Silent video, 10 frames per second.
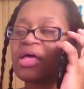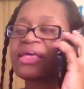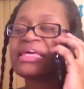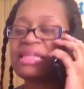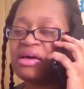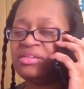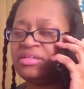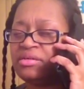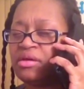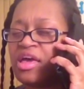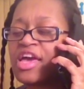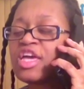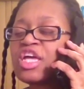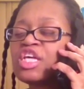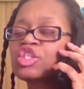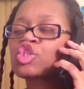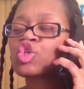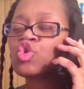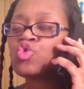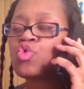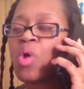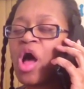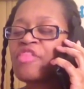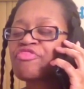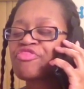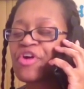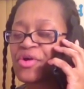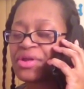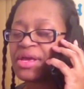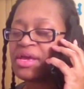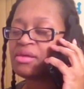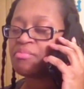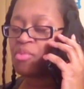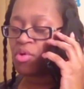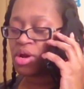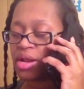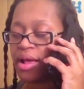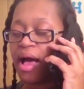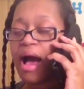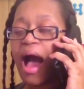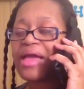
Yolanda, it too. 30 in the morning. I